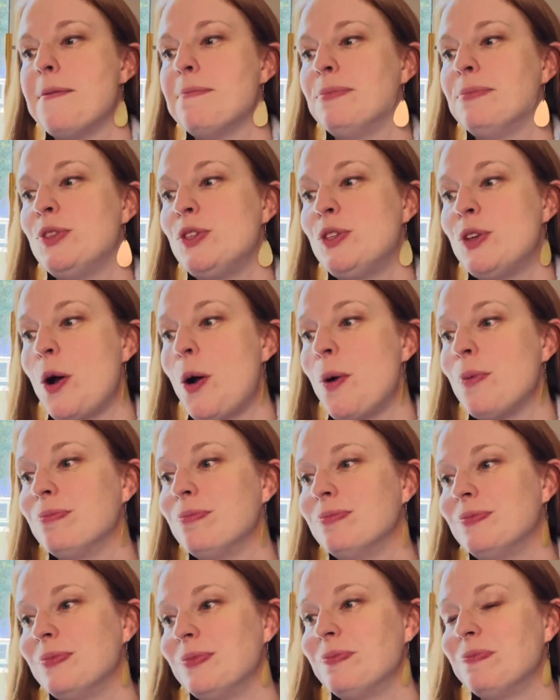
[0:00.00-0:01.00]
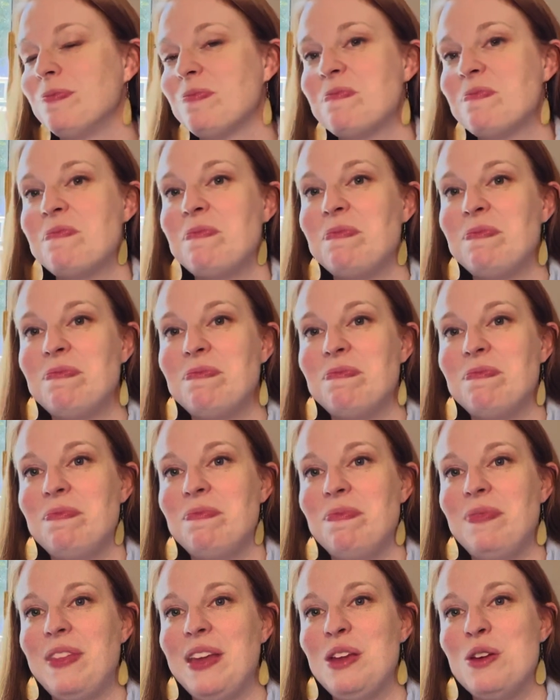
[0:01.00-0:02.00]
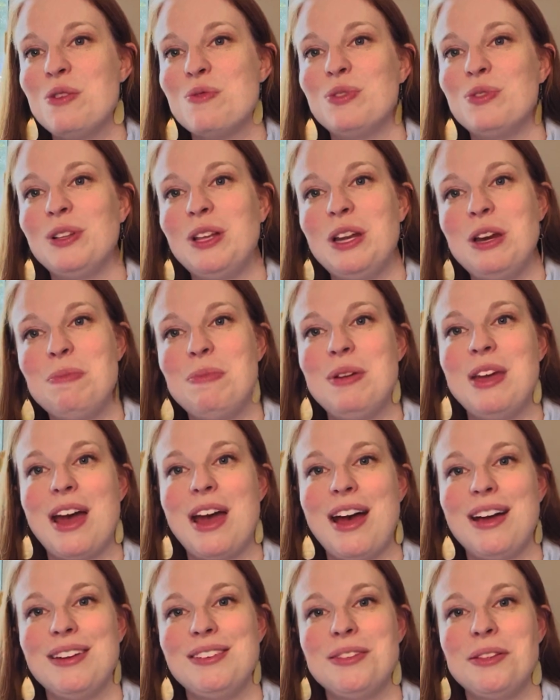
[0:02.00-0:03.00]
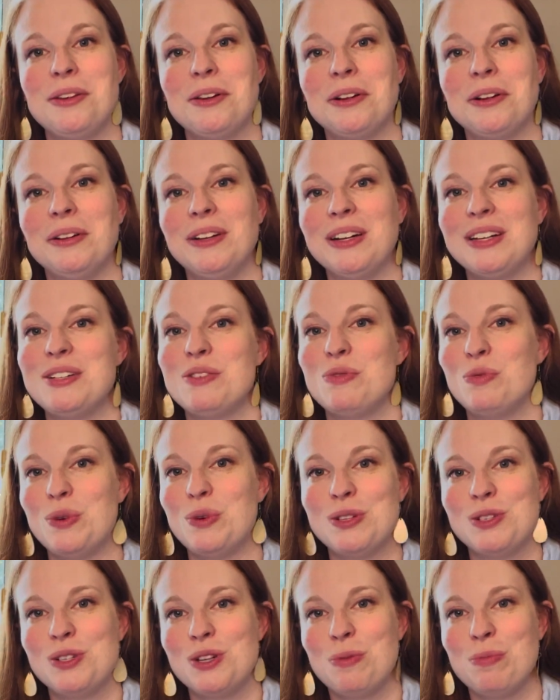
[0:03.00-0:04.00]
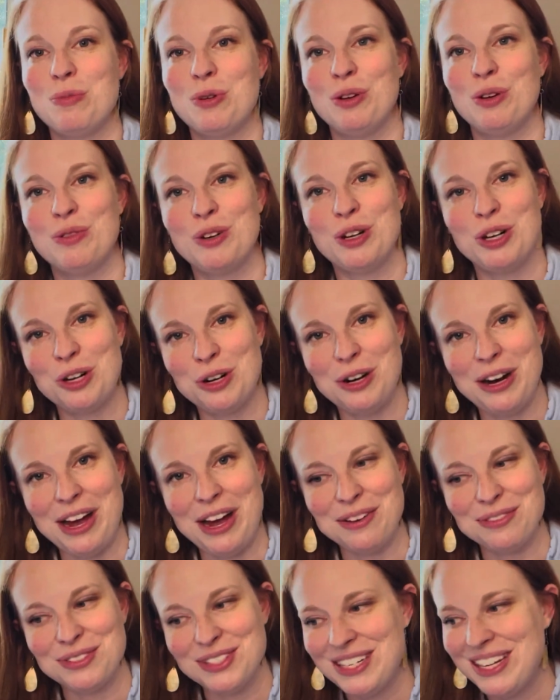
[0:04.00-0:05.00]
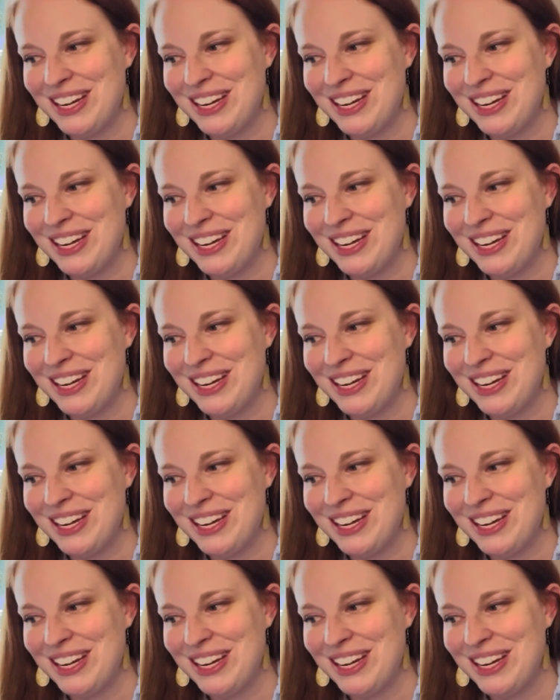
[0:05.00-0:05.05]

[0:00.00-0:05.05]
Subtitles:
So thank you for letting me add to the collective wisdom of our craft.